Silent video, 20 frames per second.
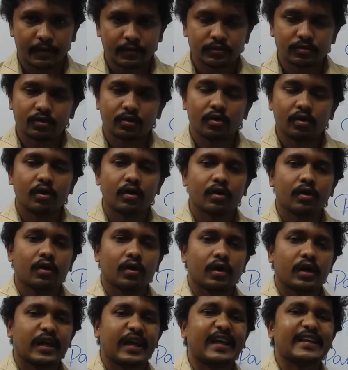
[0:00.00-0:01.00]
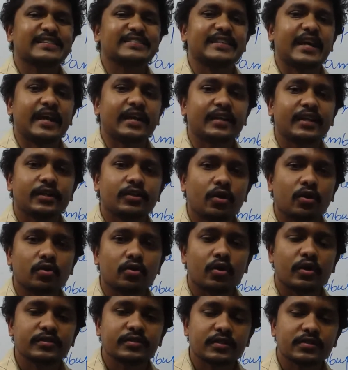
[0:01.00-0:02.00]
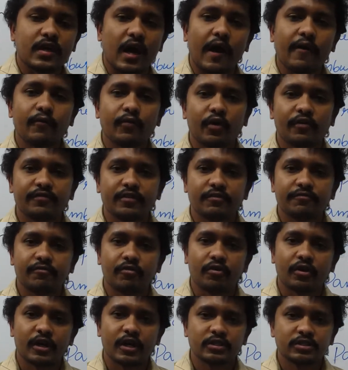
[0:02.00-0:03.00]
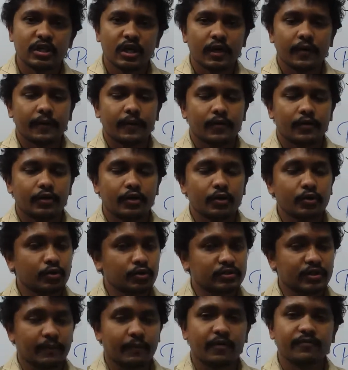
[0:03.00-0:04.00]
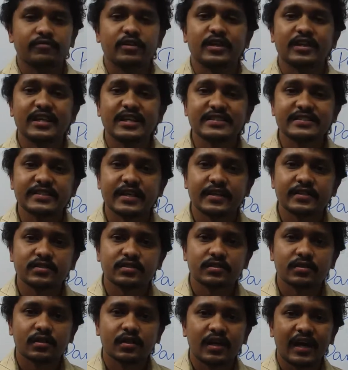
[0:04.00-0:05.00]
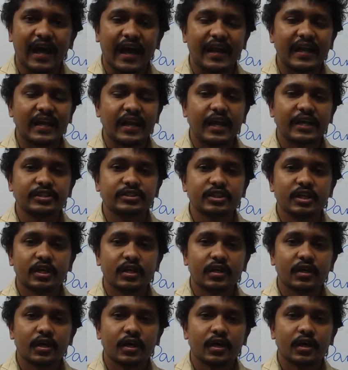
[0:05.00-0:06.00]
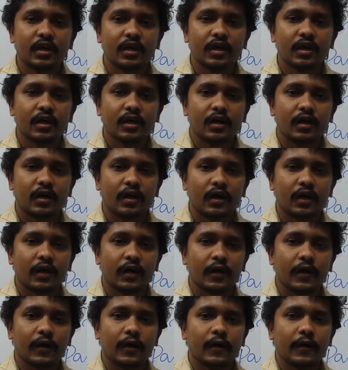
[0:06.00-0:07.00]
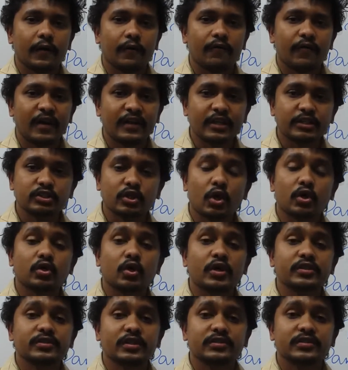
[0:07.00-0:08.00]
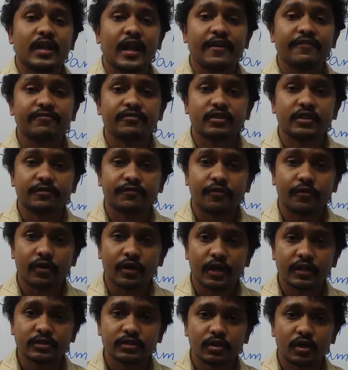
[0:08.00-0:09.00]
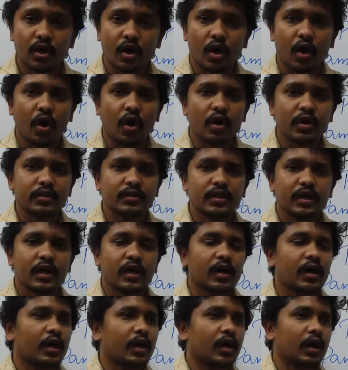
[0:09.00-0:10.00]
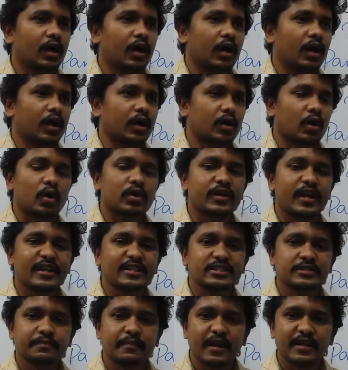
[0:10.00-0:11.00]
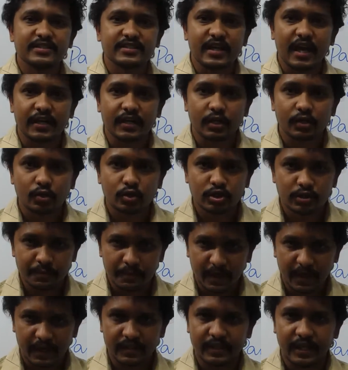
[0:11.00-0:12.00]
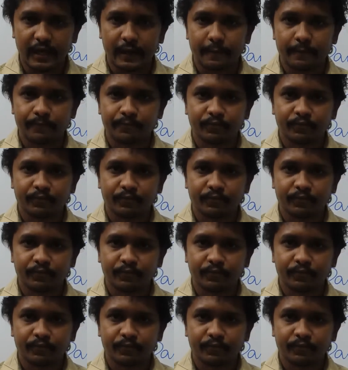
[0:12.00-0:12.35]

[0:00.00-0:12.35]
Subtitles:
So he sent the tortoises out of the forest due to some of the reasons, and later when the tortoises left the forest, all the rotting smell started to spread there.